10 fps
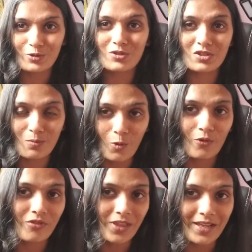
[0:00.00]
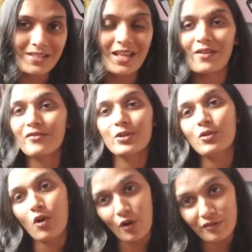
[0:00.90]
those small things and
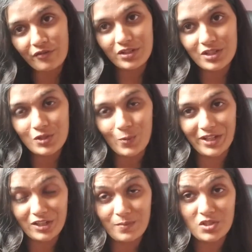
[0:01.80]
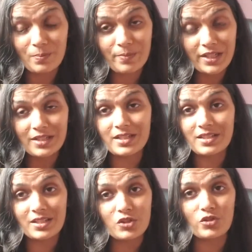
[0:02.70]
feel confident when it comes to bigger
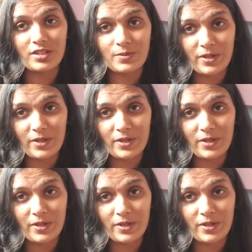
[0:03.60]
decisions,